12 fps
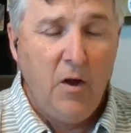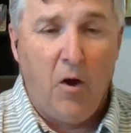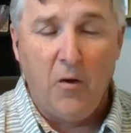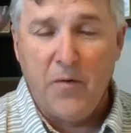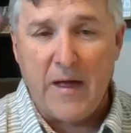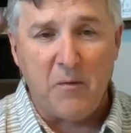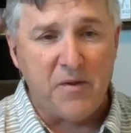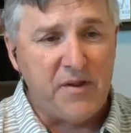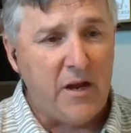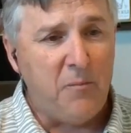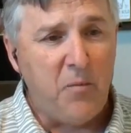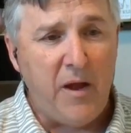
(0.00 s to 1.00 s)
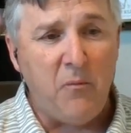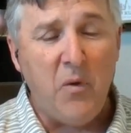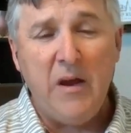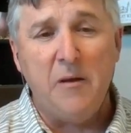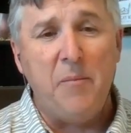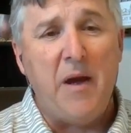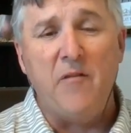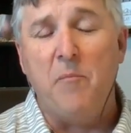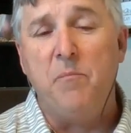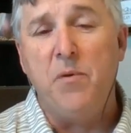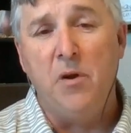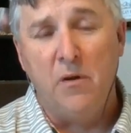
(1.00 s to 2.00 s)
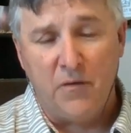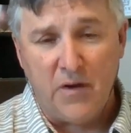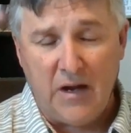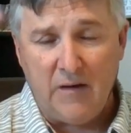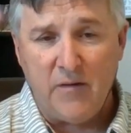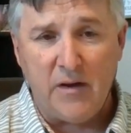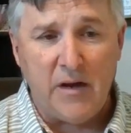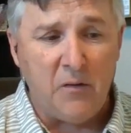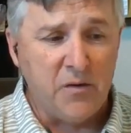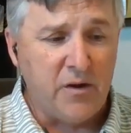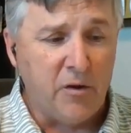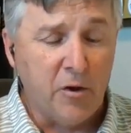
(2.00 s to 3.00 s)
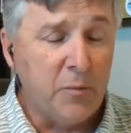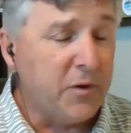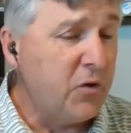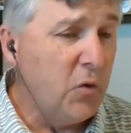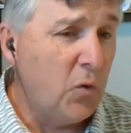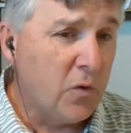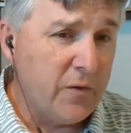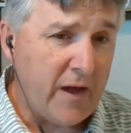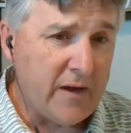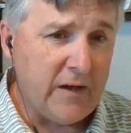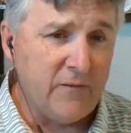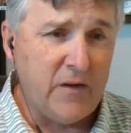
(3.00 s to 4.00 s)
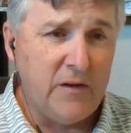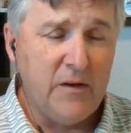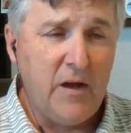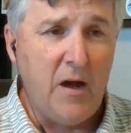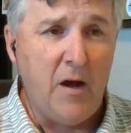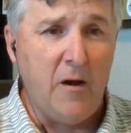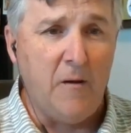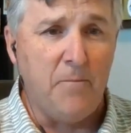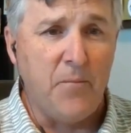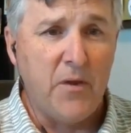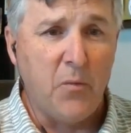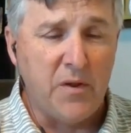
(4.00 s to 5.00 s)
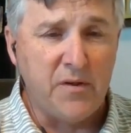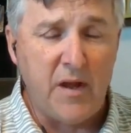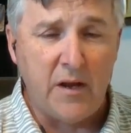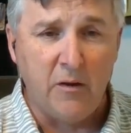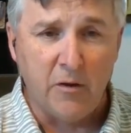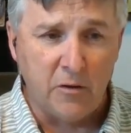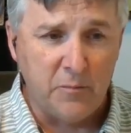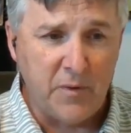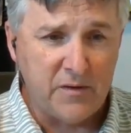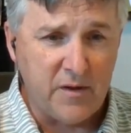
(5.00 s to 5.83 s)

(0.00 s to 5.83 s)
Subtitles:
whole thing was set up, and we ended up having a beautiful evening. It was a little bit cooler that evening. We stayed a little bit